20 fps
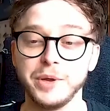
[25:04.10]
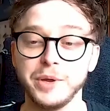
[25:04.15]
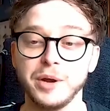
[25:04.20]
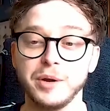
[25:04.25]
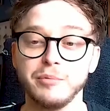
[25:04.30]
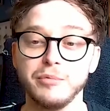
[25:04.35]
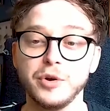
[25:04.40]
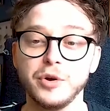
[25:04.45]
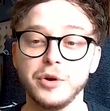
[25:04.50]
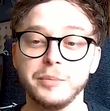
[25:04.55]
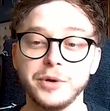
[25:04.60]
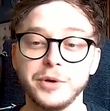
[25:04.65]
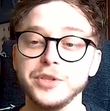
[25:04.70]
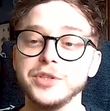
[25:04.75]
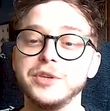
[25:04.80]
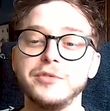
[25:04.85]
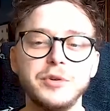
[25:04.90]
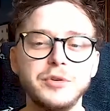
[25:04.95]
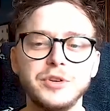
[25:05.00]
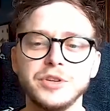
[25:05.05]
me I'm wrong
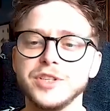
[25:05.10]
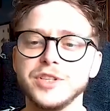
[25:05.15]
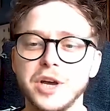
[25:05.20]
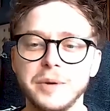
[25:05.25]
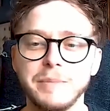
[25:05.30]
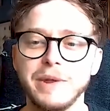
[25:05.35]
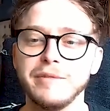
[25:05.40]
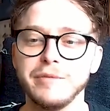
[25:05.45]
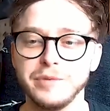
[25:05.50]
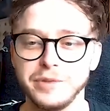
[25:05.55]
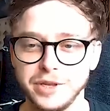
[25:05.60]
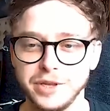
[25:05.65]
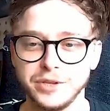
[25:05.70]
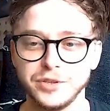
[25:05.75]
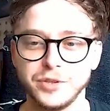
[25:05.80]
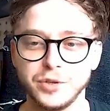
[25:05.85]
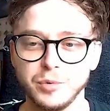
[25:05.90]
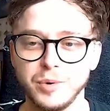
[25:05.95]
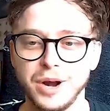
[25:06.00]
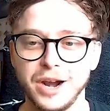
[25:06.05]
because if you just tell me
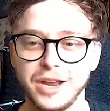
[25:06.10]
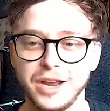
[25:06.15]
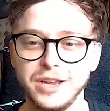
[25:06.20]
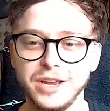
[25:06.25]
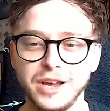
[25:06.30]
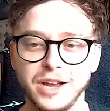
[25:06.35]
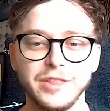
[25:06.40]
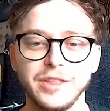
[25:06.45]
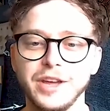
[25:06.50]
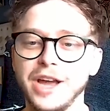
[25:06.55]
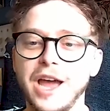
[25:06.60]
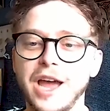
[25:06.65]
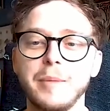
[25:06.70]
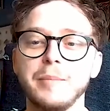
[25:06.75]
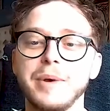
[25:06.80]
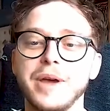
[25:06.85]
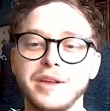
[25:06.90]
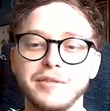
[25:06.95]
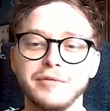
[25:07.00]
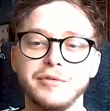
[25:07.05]
everything's great and the
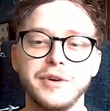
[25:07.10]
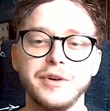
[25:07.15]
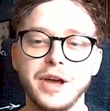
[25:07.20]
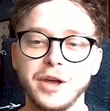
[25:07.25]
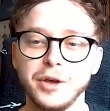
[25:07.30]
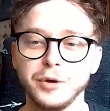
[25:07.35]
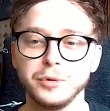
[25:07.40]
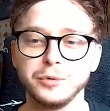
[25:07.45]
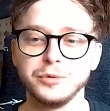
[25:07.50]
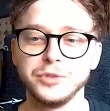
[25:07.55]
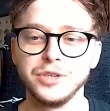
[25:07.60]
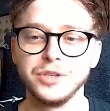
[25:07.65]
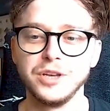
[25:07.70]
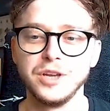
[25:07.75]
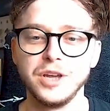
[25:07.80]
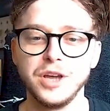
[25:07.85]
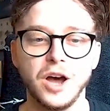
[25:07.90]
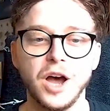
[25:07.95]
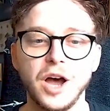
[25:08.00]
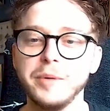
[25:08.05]
campaign fails,
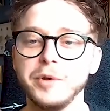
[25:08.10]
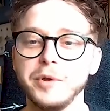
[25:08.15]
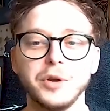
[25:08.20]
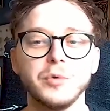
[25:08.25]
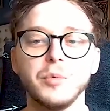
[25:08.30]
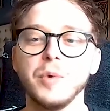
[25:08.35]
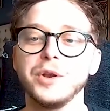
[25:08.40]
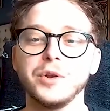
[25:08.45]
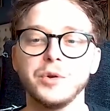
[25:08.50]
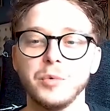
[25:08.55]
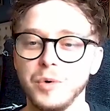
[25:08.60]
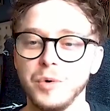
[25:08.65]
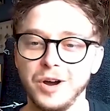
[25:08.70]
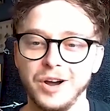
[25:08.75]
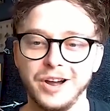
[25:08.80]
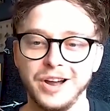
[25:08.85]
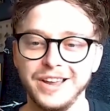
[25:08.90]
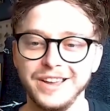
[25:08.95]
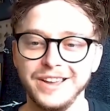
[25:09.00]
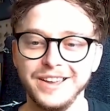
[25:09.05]
I'm going to wonder
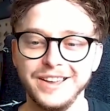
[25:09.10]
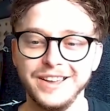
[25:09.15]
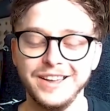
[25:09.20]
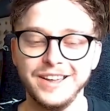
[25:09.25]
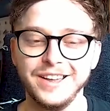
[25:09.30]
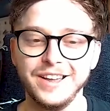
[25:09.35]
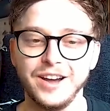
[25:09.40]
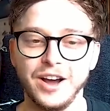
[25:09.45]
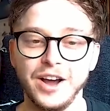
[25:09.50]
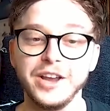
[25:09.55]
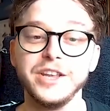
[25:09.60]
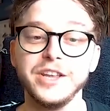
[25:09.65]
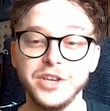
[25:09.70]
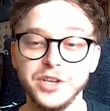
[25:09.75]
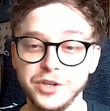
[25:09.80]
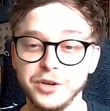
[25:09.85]
why. Yeah. I need